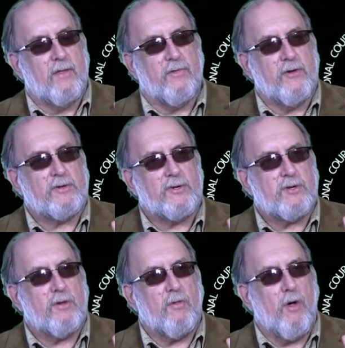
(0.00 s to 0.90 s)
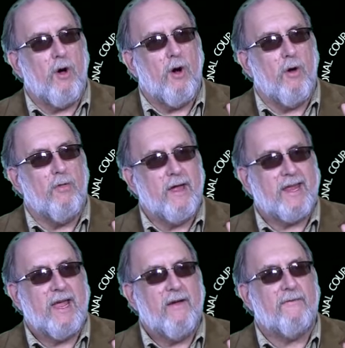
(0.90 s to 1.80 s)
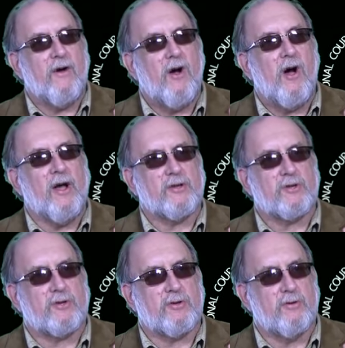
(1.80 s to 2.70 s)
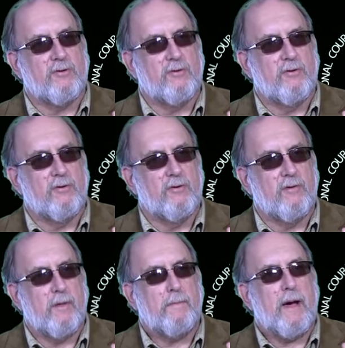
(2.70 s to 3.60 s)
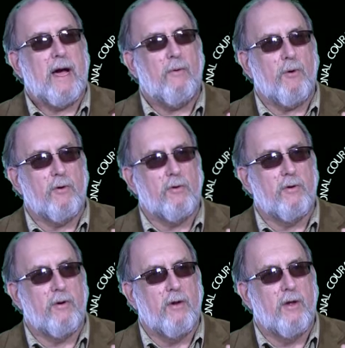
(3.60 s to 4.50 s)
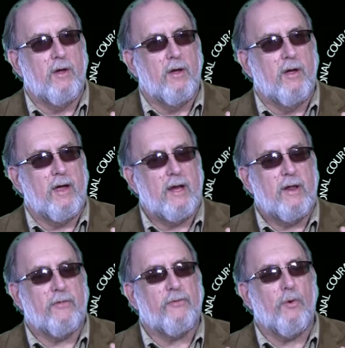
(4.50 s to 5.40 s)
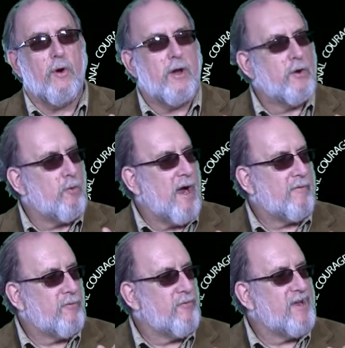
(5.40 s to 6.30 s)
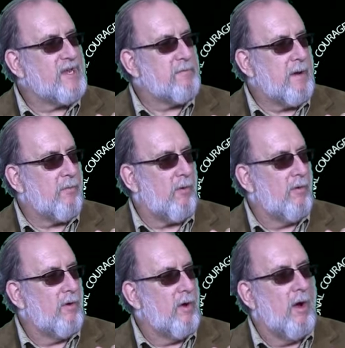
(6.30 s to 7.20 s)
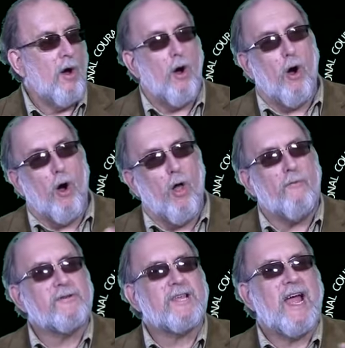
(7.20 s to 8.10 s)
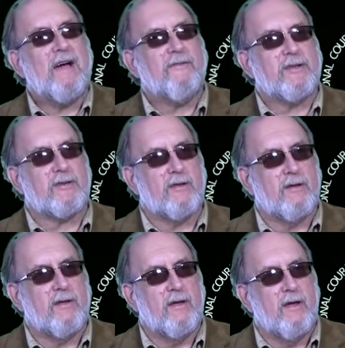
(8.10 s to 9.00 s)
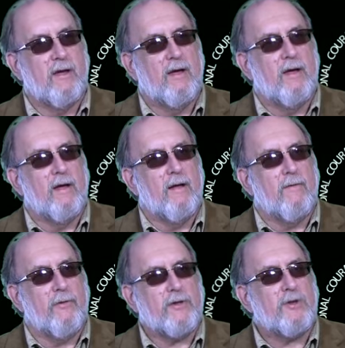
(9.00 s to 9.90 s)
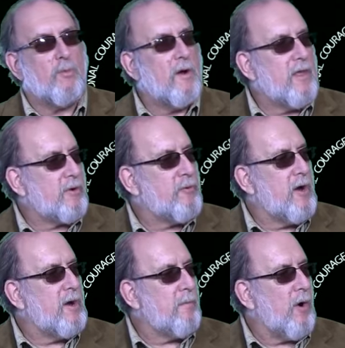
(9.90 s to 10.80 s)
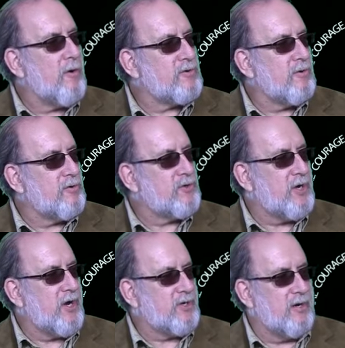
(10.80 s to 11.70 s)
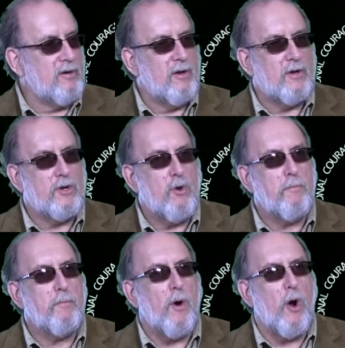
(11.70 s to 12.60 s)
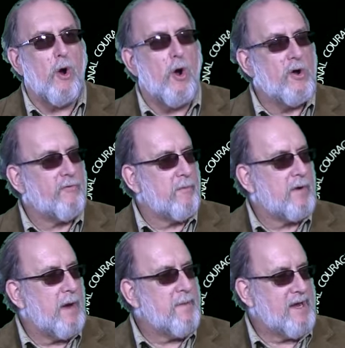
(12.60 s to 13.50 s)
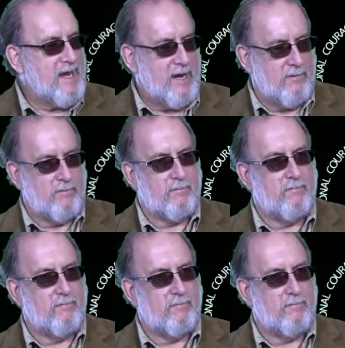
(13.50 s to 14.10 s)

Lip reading: This is the law that gave us the power and the authority to go after these people. All of us have it. This is why they created a bar association, to bar us from coming in.